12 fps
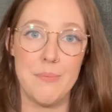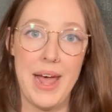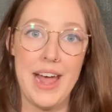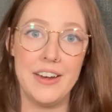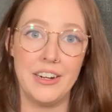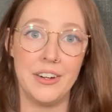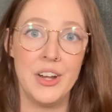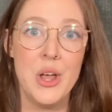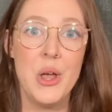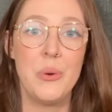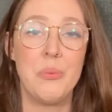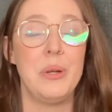pattern
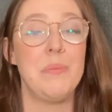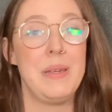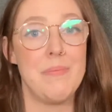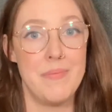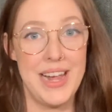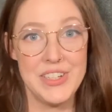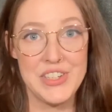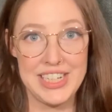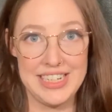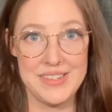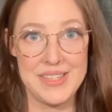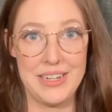will be much
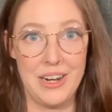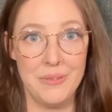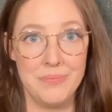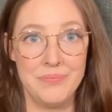easier.